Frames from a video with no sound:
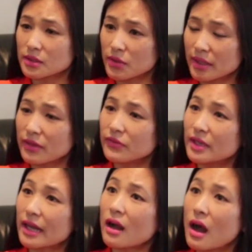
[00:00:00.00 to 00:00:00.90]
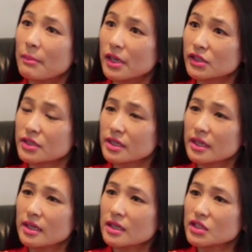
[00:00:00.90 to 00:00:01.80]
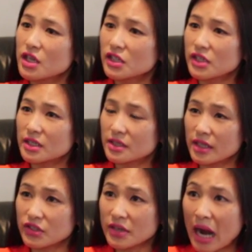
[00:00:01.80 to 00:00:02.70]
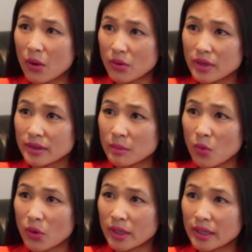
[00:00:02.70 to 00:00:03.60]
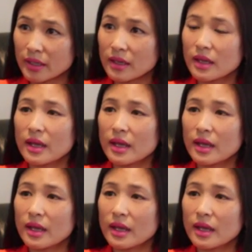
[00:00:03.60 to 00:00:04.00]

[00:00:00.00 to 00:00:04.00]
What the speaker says: so that they feel accomplished, such as they shower in the morning,